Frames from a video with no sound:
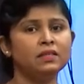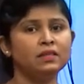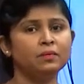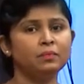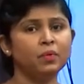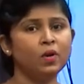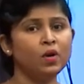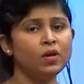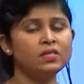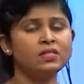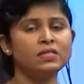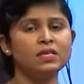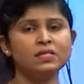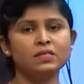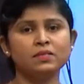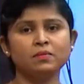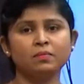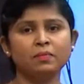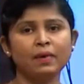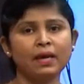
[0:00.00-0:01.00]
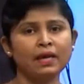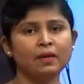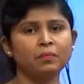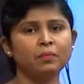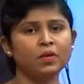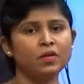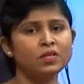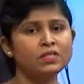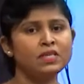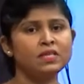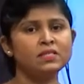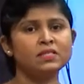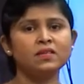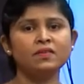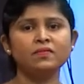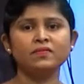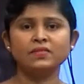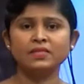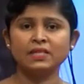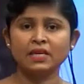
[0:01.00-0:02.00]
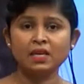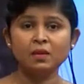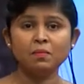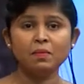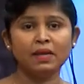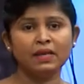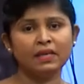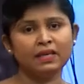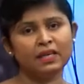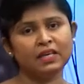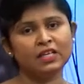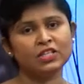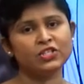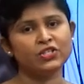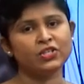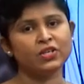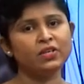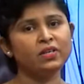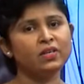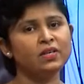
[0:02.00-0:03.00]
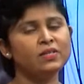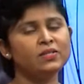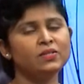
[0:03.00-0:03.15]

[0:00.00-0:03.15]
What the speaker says: process of sedimentation.